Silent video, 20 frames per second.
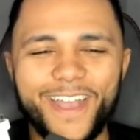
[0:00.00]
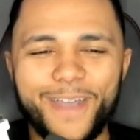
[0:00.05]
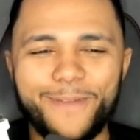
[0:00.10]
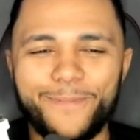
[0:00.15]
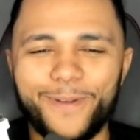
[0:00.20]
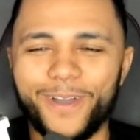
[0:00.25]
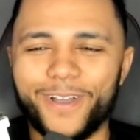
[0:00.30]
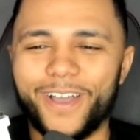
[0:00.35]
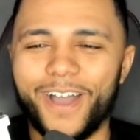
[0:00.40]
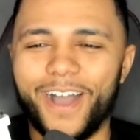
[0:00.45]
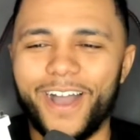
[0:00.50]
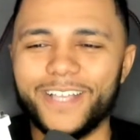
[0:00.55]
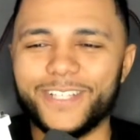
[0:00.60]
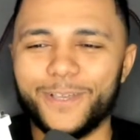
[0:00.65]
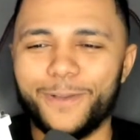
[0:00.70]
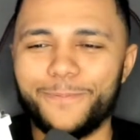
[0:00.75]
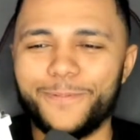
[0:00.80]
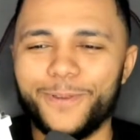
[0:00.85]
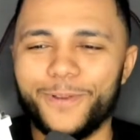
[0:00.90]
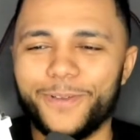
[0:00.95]
But guys, I
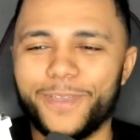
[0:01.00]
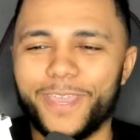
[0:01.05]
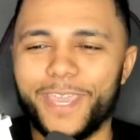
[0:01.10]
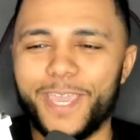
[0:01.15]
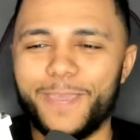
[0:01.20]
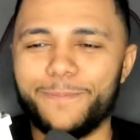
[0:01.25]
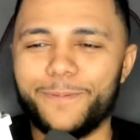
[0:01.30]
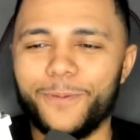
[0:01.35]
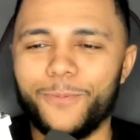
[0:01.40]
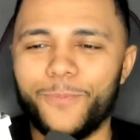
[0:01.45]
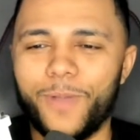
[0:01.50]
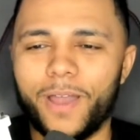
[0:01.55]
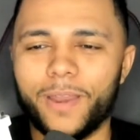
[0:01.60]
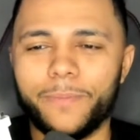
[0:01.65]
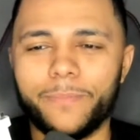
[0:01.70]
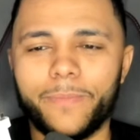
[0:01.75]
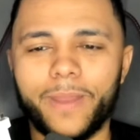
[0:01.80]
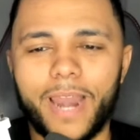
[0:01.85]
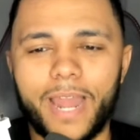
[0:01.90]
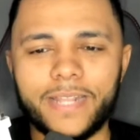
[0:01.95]
hope you're all keeping well.
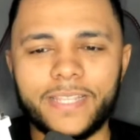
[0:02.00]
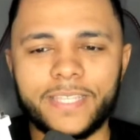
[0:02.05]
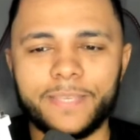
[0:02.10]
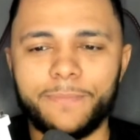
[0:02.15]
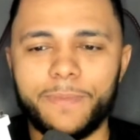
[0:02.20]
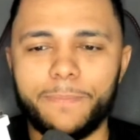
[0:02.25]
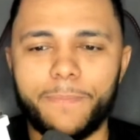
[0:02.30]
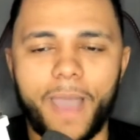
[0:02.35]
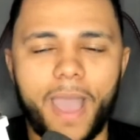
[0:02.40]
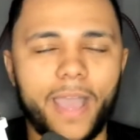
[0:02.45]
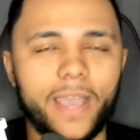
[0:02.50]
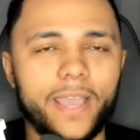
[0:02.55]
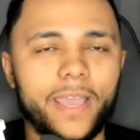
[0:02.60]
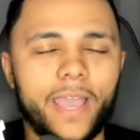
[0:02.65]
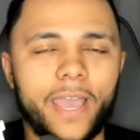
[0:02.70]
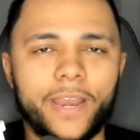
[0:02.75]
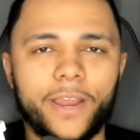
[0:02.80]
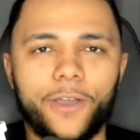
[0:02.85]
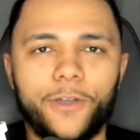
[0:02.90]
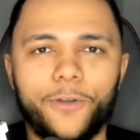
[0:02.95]
I'm glad to be back,
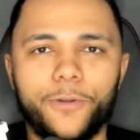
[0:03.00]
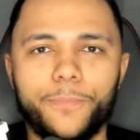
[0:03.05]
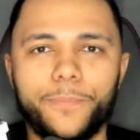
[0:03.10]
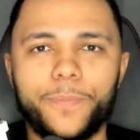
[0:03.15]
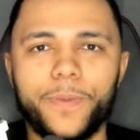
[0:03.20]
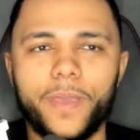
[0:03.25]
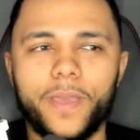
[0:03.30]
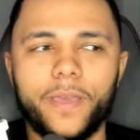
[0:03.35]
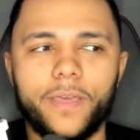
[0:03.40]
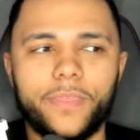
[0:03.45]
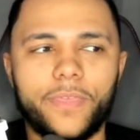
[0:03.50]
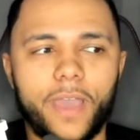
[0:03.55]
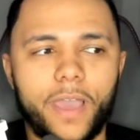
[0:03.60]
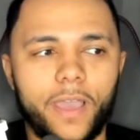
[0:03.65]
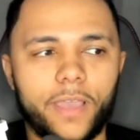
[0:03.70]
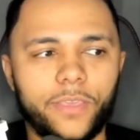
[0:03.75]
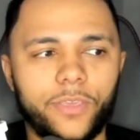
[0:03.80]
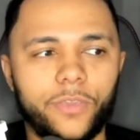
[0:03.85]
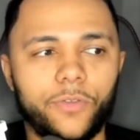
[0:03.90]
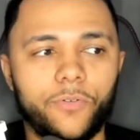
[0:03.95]
and I hope
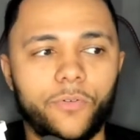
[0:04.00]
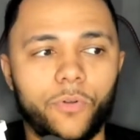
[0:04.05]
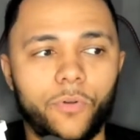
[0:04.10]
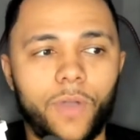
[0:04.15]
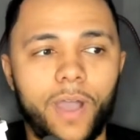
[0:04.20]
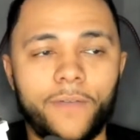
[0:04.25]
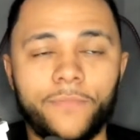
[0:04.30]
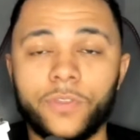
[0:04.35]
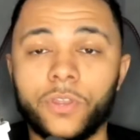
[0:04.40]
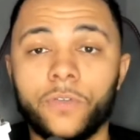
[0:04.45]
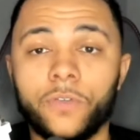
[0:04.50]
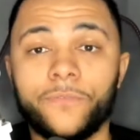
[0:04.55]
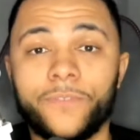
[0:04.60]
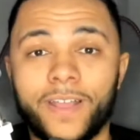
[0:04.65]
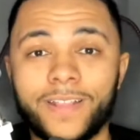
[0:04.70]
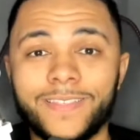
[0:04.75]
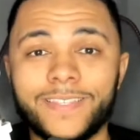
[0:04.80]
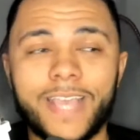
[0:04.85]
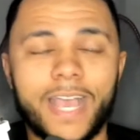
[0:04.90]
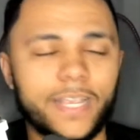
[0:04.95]
that you're all having a
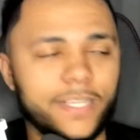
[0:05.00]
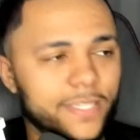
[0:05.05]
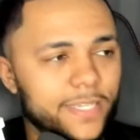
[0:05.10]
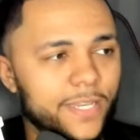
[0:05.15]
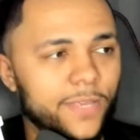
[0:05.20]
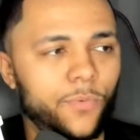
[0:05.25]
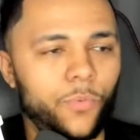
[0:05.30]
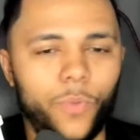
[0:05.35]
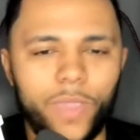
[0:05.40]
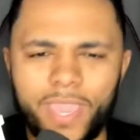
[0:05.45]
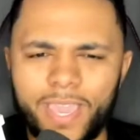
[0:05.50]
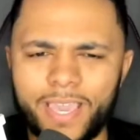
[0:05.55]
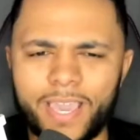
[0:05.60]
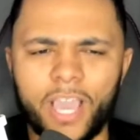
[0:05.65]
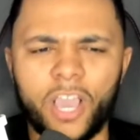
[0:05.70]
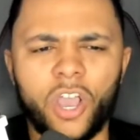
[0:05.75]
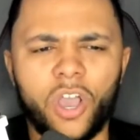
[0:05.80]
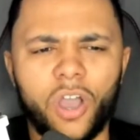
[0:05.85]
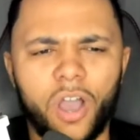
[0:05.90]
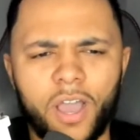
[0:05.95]
fantastic week.
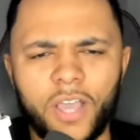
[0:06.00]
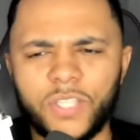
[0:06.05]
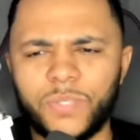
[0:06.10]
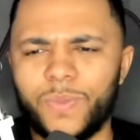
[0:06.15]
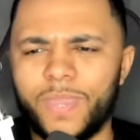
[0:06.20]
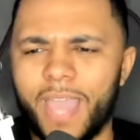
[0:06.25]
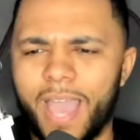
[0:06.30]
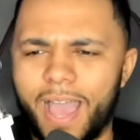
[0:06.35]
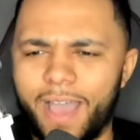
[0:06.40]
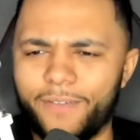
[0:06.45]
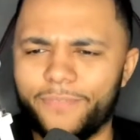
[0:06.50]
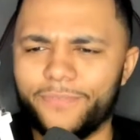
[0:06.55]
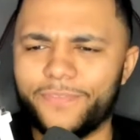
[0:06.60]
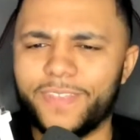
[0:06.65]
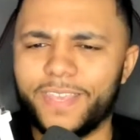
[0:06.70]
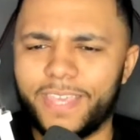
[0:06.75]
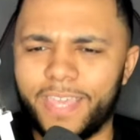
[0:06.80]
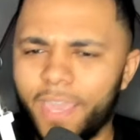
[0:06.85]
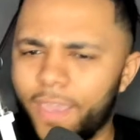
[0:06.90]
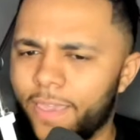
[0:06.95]
And guys, we have to
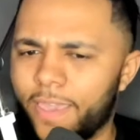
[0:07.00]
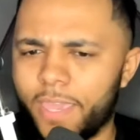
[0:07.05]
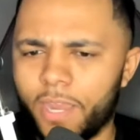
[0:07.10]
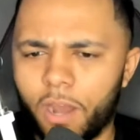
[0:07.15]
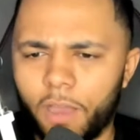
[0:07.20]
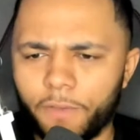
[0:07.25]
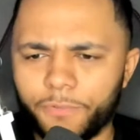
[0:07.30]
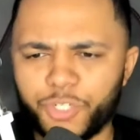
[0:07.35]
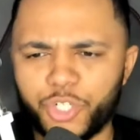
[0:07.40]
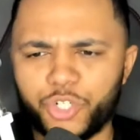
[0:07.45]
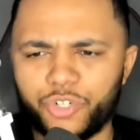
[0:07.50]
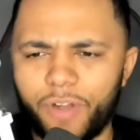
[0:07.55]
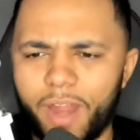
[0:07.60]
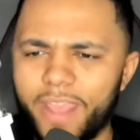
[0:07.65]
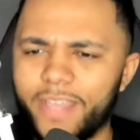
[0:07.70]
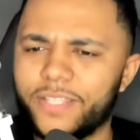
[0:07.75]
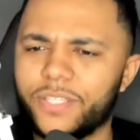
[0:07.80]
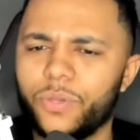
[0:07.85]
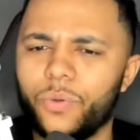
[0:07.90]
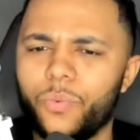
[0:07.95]
kick it off
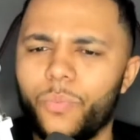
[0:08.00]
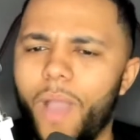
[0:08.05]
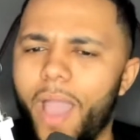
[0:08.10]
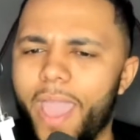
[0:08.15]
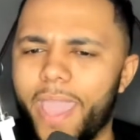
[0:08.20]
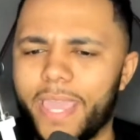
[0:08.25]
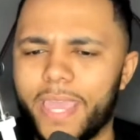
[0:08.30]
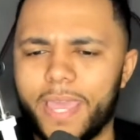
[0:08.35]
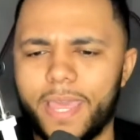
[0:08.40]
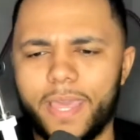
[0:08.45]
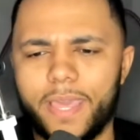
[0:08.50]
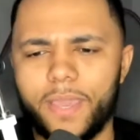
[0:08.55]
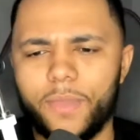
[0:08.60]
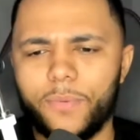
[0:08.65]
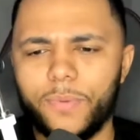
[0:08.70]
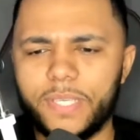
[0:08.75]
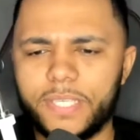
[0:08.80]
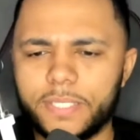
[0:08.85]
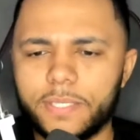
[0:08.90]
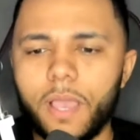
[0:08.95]
straight away.
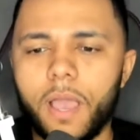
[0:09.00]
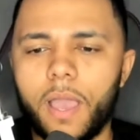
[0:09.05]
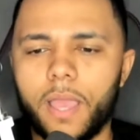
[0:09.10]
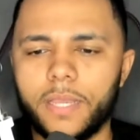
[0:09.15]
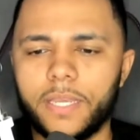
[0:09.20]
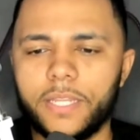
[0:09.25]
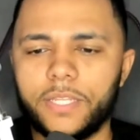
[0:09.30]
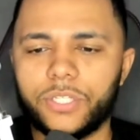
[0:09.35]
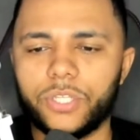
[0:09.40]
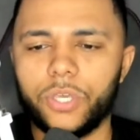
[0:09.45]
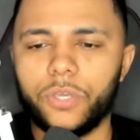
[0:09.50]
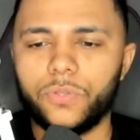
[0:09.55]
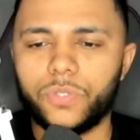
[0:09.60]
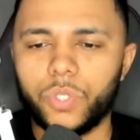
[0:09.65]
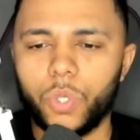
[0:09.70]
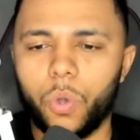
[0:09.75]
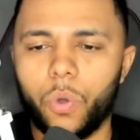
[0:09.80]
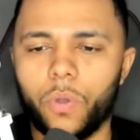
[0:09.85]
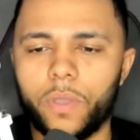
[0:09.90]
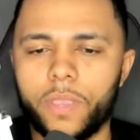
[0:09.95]
We certainly do,
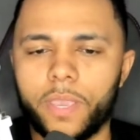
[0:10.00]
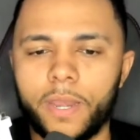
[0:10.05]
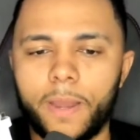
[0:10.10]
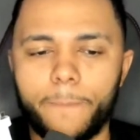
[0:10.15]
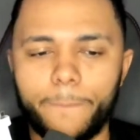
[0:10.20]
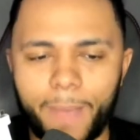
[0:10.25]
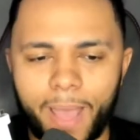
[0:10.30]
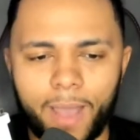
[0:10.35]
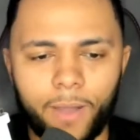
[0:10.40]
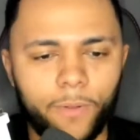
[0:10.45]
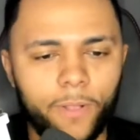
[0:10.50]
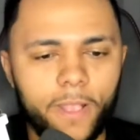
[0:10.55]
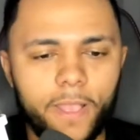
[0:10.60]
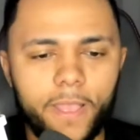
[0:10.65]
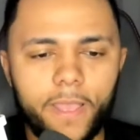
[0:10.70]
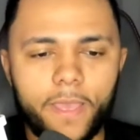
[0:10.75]
talking about